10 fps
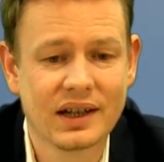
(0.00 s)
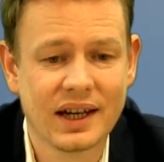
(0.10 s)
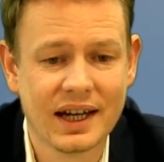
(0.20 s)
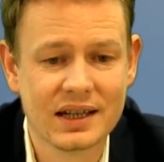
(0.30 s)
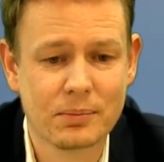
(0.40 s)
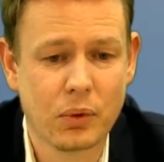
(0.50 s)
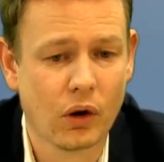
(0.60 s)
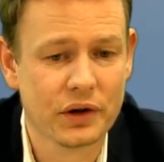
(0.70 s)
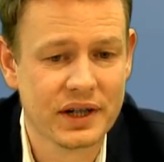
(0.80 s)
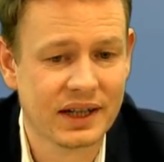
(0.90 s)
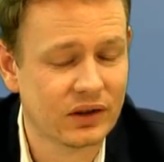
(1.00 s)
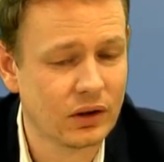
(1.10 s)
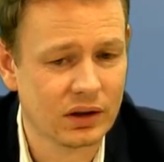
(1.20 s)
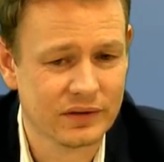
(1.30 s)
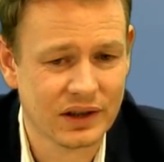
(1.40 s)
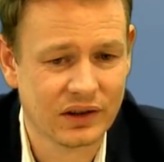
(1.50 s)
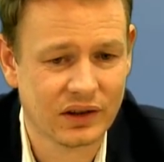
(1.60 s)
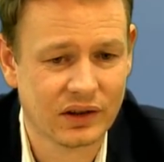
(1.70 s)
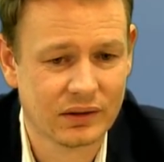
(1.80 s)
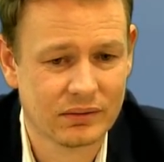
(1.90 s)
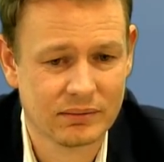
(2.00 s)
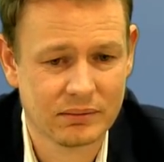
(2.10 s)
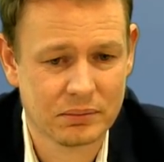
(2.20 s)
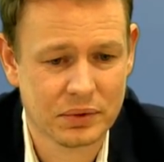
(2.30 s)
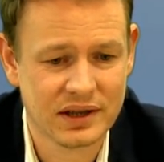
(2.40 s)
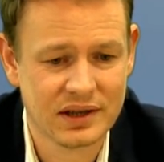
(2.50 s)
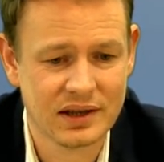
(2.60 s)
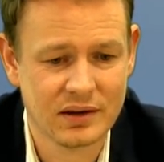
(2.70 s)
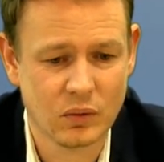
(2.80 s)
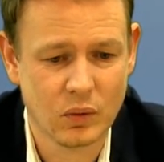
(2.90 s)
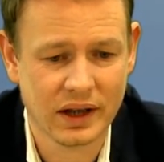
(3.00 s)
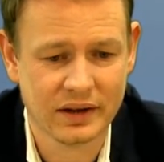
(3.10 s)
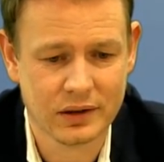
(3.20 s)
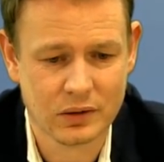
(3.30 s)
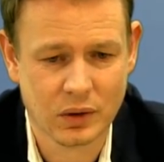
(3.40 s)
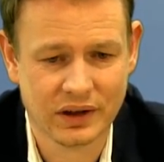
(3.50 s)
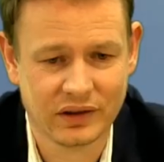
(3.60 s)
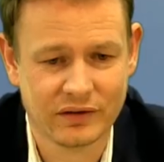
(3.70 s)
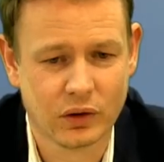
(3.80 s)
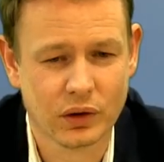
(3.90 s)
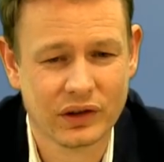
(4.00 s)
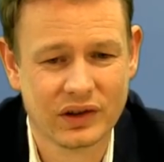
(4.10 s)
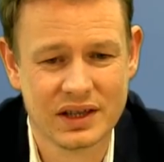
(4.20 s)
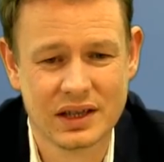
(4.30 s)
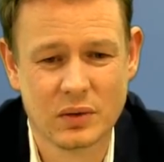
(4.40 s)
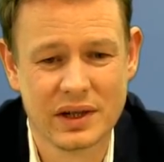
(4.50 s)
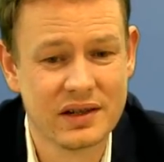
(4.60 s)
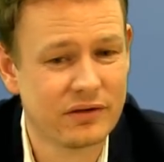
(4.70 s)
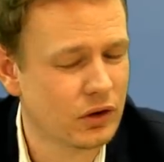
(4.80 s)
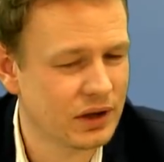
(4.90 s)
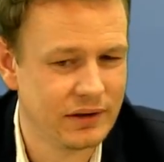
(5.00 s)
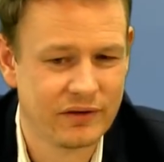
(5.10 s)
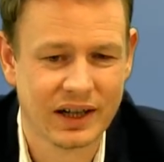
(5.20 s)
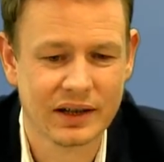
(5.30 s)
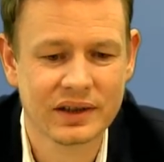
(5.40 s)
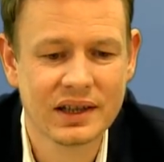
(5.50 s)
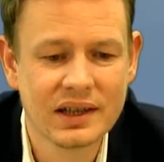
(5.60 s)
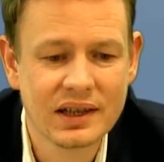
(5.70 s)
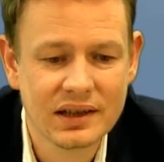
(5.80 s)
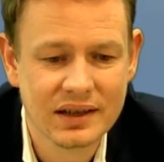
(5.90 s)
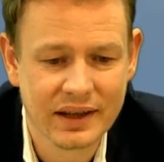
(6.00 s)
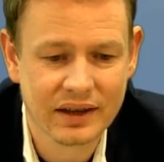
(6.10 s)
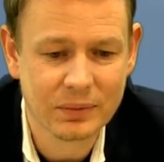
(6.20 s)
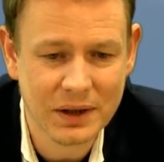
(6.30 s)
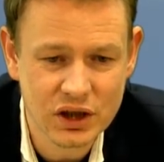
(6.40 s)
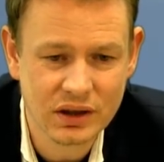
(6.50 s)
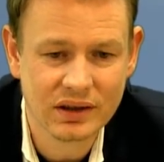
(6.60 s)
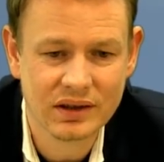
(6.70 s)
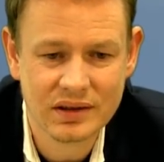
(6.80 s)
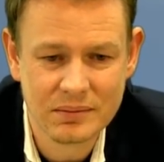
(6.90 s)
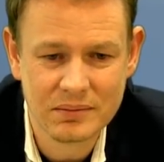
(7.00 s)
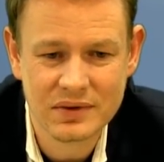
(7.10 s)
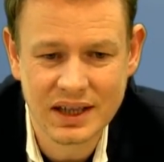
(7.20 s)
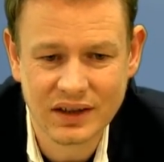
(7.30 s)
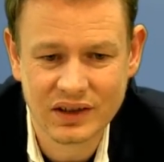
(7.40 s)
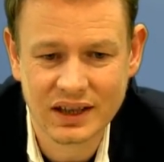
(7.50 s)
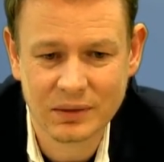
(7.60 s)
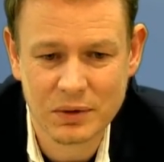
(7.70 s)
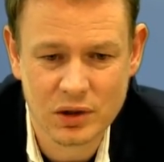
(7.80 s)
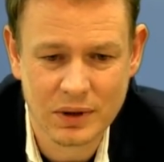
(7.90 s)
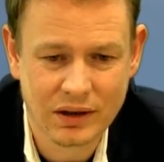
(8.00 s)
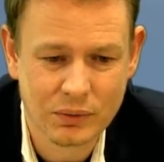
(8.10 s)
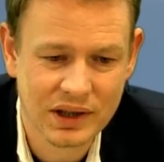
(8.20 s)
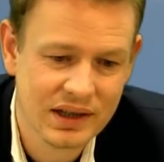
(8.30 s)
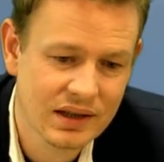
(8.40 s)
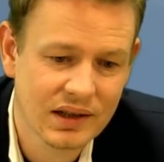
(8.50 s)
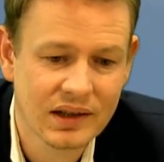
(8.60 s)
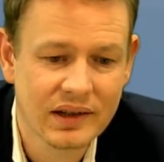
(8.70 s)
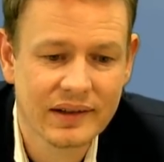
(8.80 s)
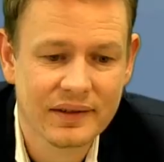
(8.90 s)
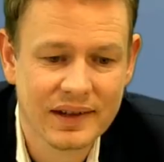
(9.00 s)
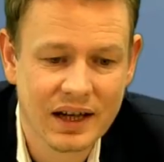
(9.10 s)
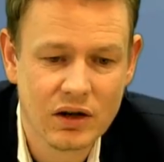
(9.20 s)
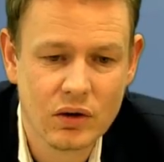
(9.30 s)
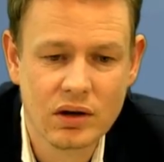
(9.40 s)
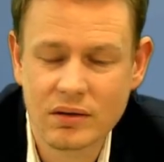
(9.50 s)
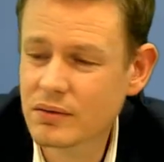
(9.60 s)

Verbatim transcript: and pawn takes. All of this is pretty well known. Queen c4, cd, queen d4, e5. Nothing special. Takes, takes, bishop e3. Now,